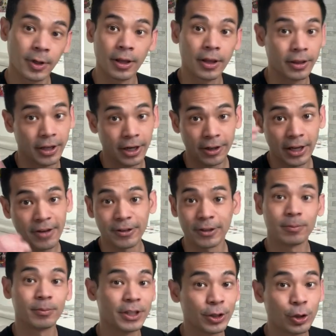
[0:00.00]
There you have it.
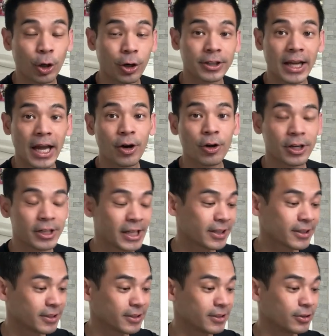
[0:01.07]
You are now
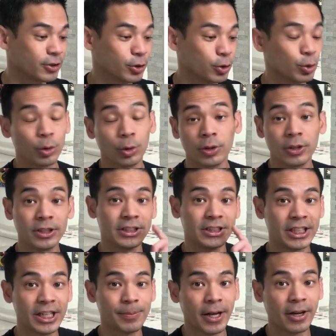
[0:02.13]
connected to
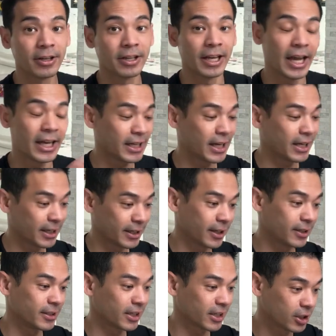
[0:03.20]
Gmail and
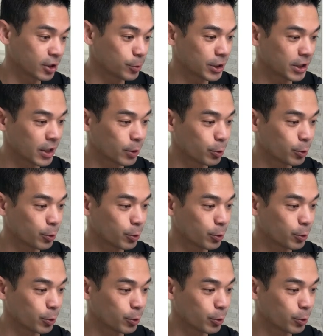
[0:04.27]
n8n that can communicate